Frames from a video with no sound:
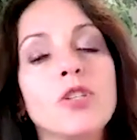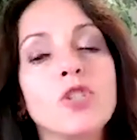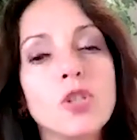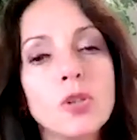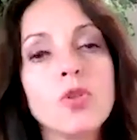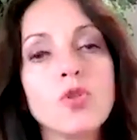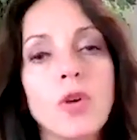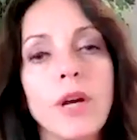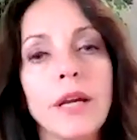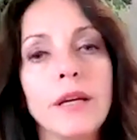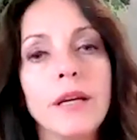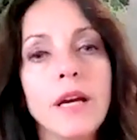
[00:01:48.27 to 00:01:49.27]

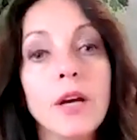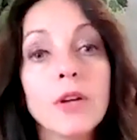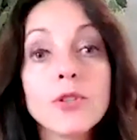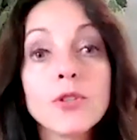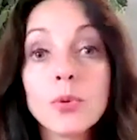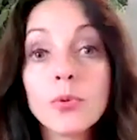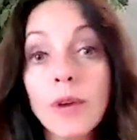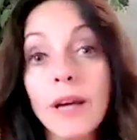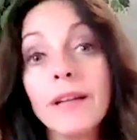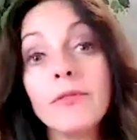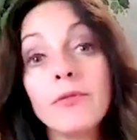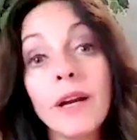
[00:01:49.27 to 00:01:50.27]
children to,
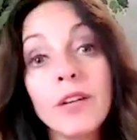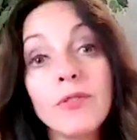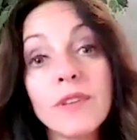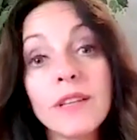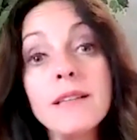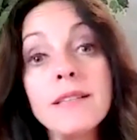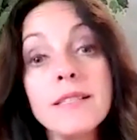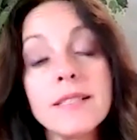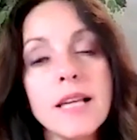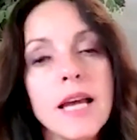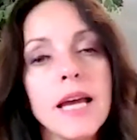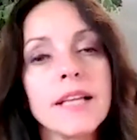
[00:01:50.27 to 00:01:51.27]
ready for this?